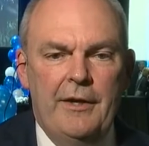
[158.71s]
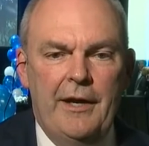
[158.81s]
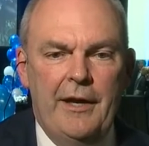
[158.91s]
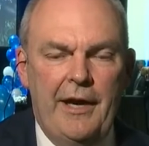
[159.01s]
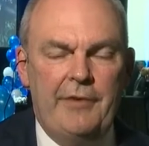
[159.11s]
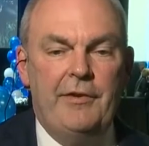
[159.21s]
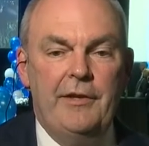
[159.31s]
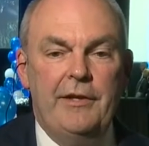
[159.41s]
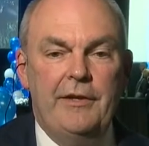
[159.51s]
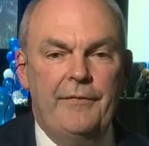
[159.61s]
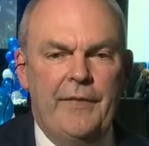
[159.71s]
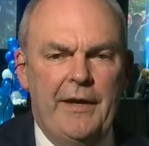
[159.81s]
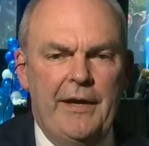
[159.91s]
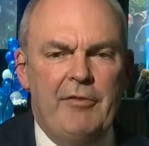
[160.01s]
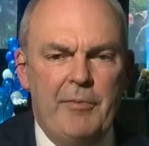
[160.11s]
Uh, actually,
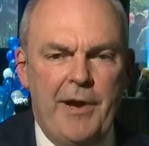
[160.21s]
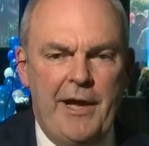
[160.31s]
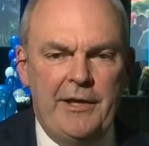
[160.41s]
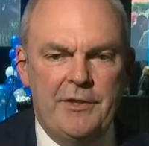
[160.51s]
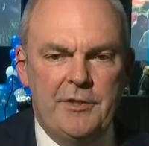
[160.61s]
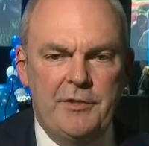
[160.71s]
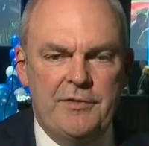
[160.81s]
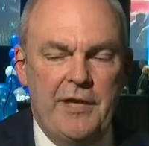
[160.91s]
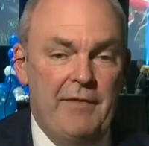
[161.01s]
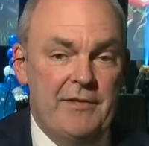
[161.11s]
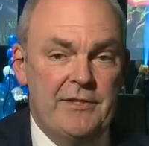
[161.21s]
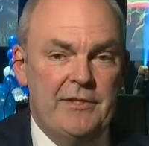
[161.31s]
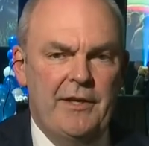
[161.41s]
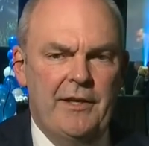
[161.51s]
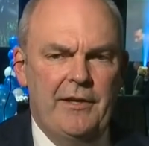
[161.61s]
every party deserves to have
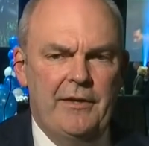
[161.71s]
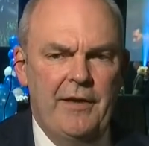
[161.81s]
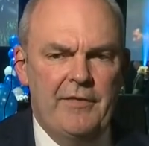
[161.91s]
its uh,